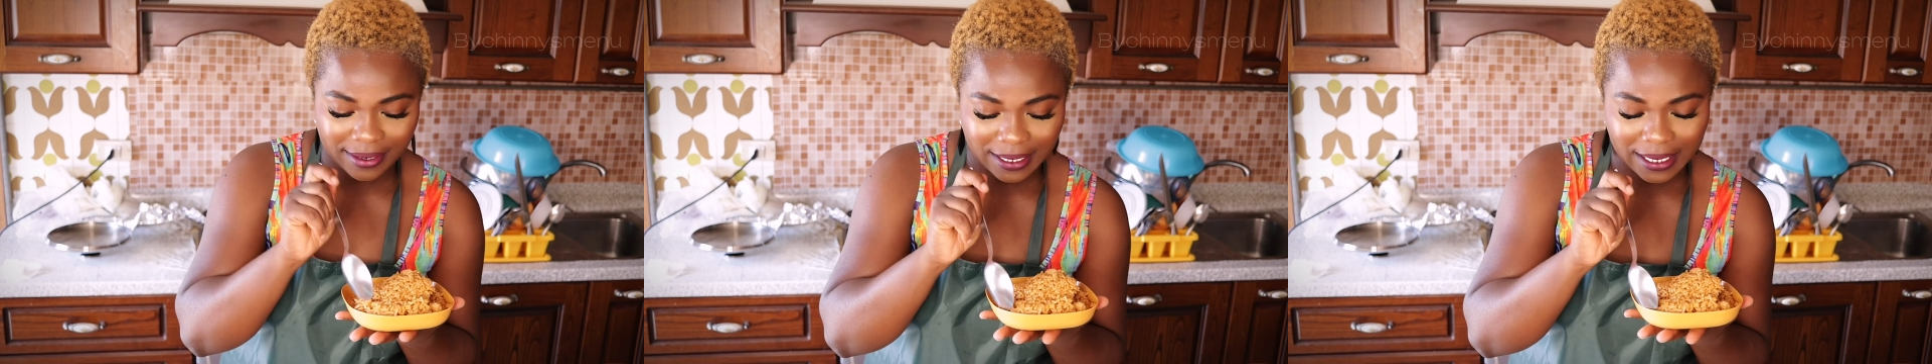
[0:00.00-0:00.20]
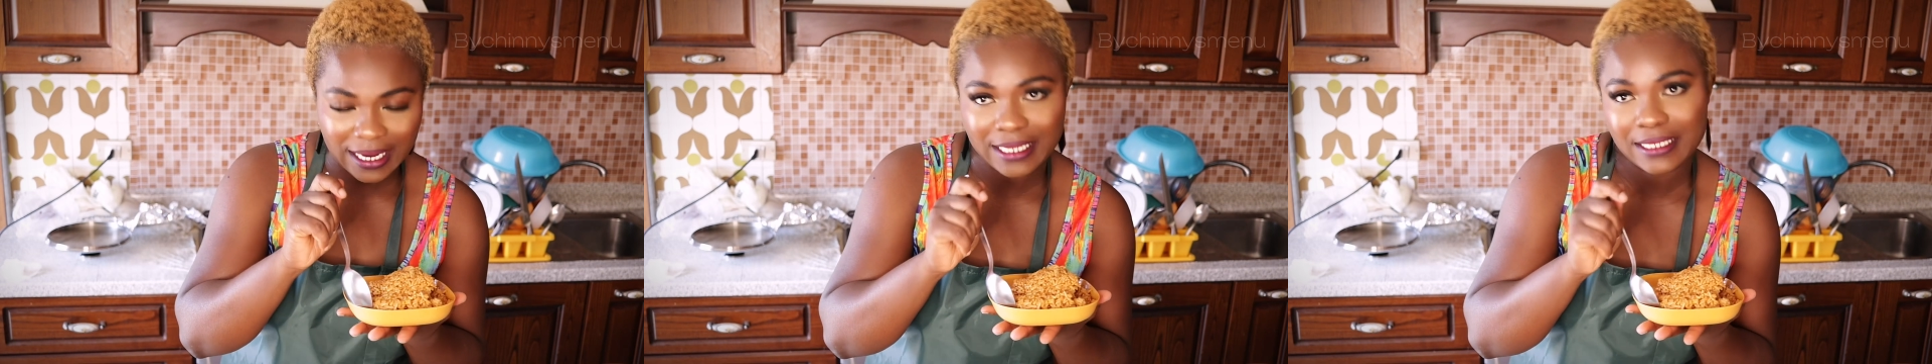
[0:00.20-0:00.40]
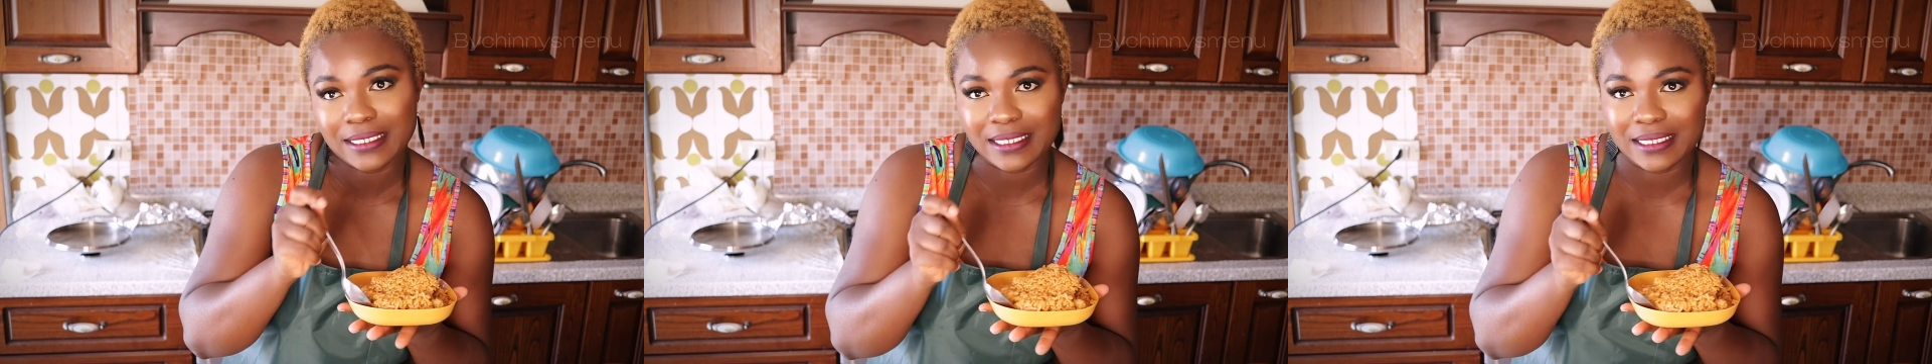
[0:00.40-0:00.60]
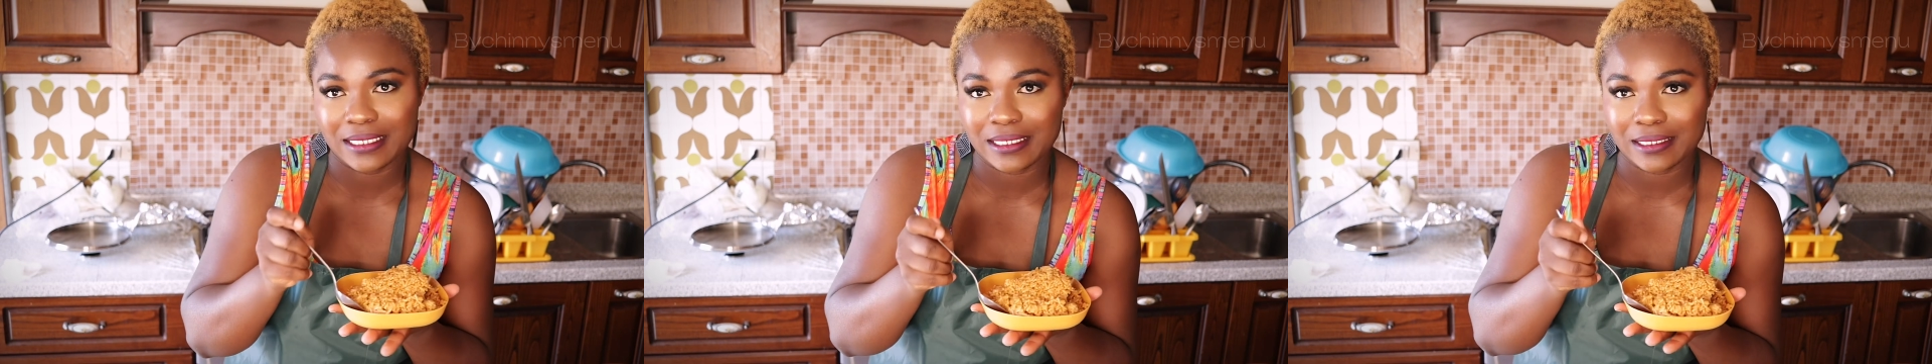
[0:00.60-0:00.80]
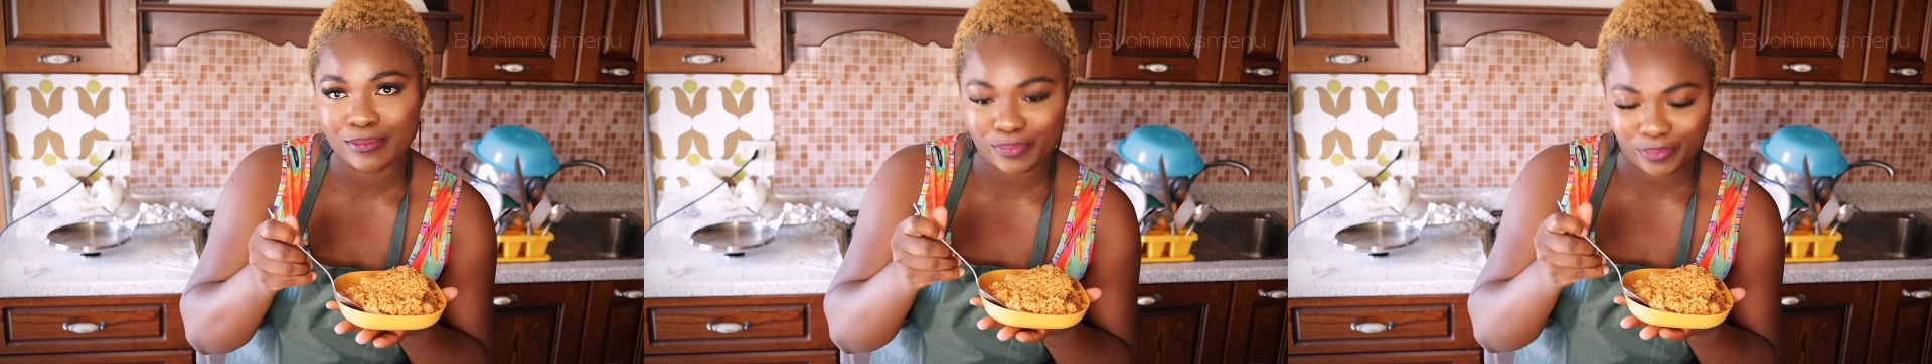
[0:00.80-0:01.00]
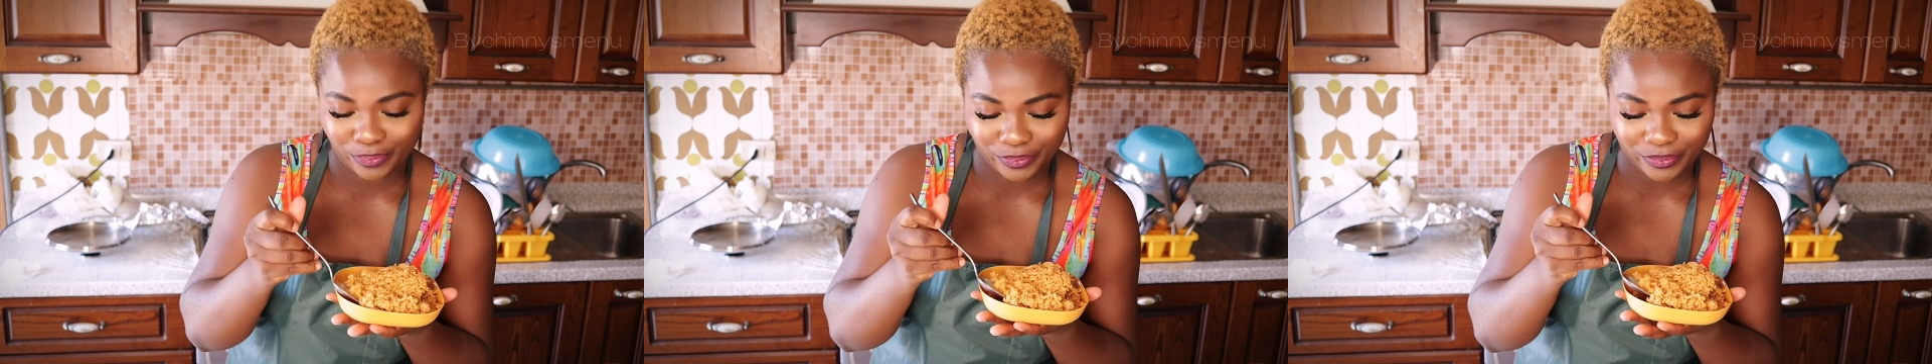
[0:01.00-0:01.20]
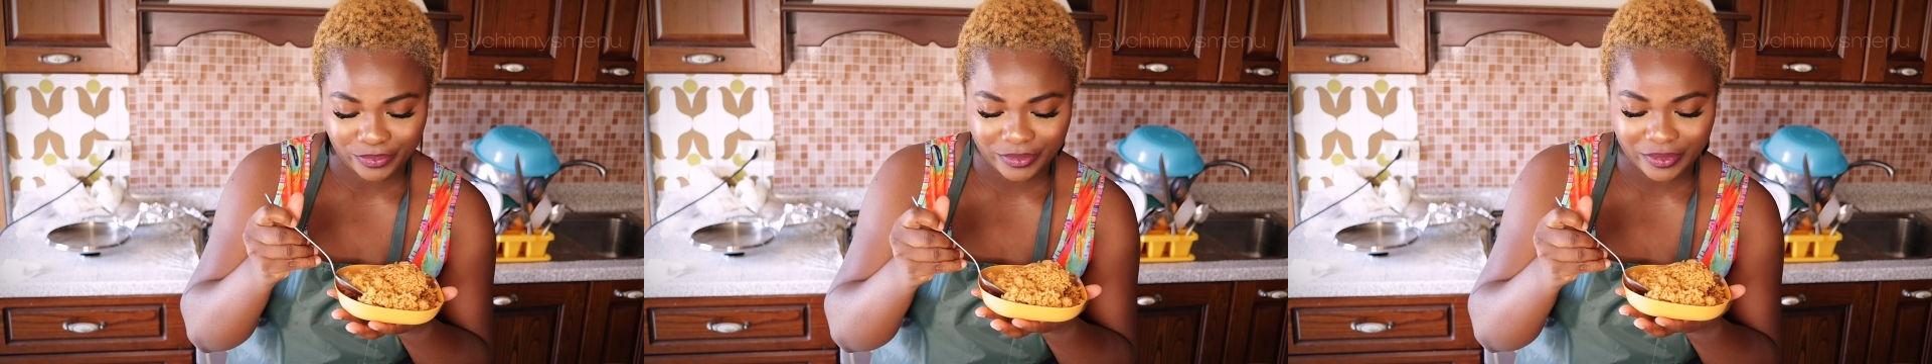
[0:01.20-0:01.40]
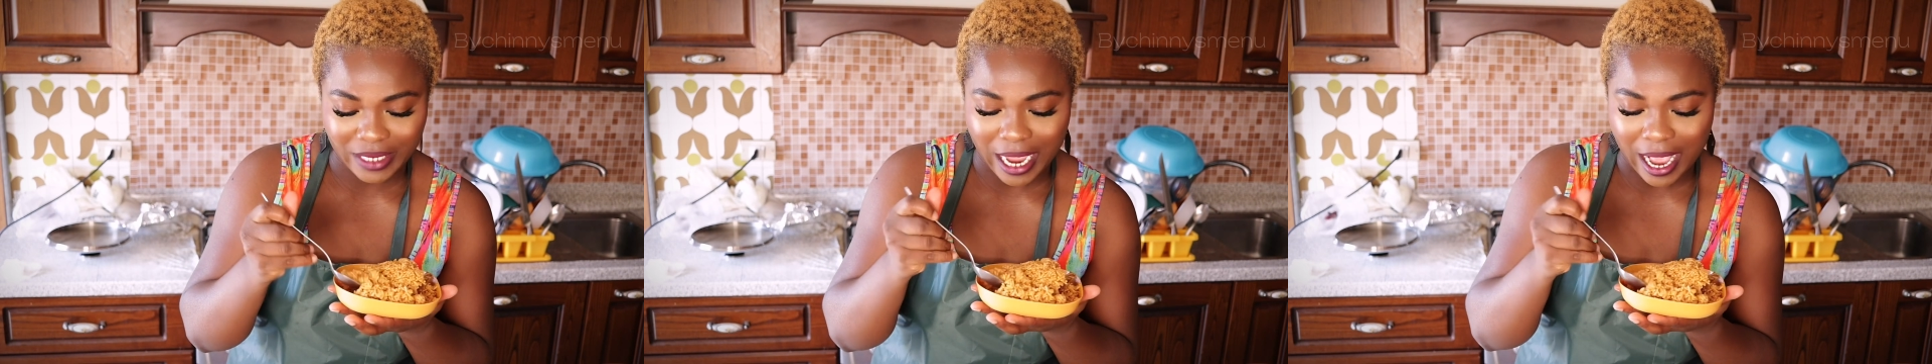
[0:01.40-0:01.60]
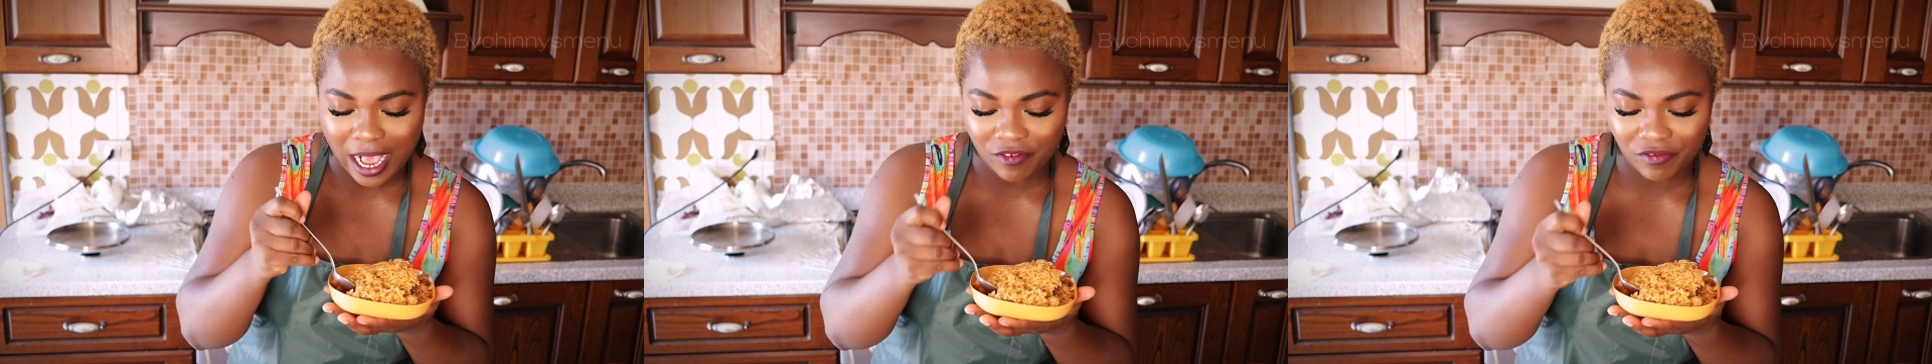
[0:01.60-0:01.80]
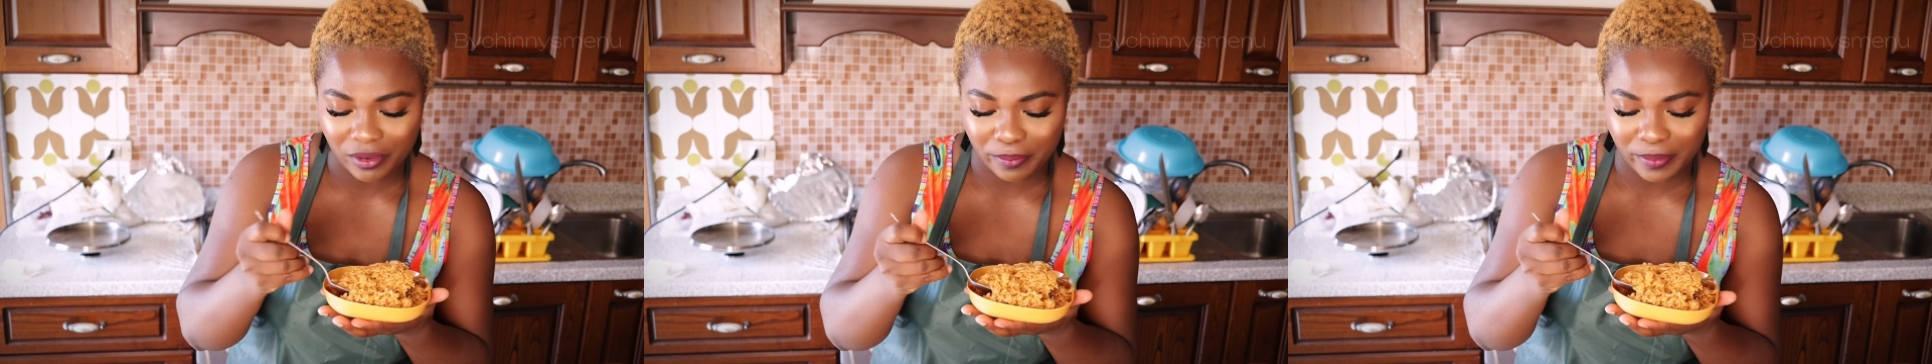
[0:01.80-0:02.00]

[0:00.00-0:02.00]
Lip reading: Let's have a